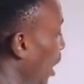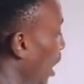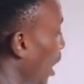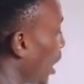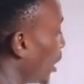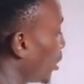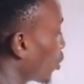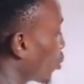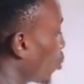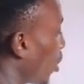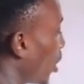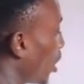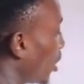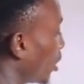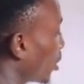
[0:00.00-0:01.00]
n
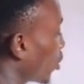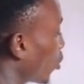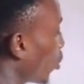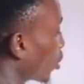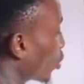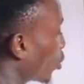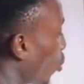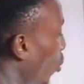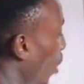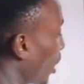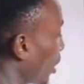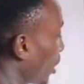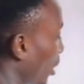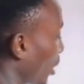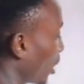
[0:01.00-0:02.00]
squared is equals to
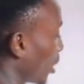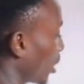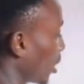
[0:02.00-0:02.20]
1.